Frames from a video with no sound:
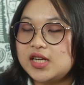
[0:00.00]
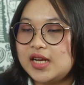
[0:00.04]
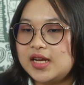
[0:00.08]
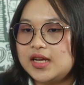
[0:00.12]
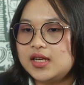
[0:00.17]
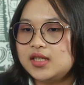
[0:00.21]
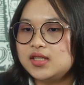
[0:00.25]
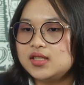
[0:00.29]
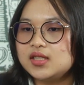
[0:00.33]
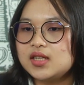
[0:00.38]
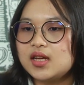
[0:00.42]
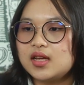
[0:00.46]

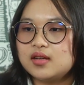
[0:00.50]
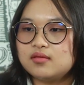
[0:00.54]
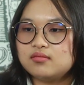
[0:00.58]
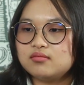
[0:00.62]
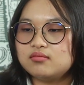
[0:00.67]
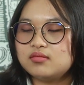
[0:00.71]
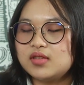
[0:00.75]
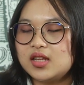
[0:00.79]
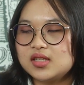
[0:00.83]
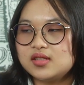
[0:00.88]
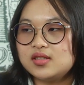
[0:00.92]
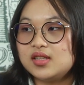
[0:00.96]
change and
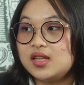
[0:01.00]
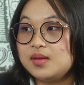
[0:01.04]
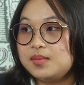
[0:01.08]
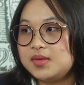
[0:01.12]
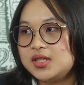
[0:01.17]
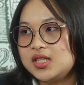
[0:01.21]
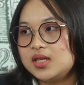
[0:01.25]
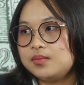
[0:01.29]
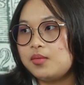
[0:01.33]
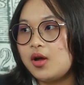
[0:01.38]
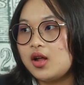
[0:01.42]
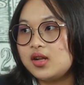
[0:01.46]
there's
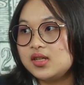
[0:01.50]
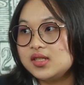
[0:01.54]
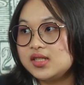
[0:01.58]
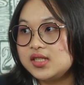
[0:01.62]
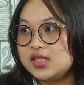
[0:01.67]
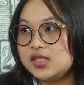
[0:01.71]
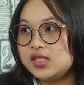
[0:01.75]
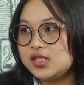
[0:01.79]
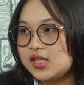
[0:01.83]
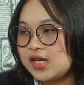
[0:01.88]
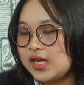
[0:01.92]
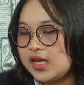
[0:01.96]
limited
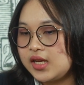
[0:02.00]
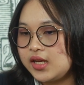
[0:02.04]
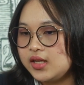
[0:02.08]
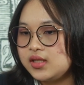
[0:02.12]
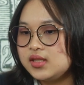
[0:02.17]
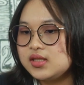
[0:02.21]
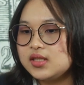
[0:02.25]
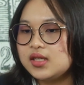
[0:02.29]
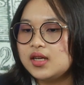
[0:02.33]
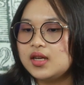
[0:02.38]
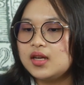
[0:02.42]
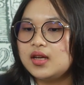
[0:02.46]
policy
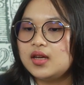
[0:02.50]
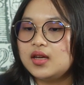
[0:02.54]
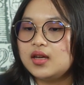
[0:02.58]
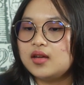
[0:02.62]
change.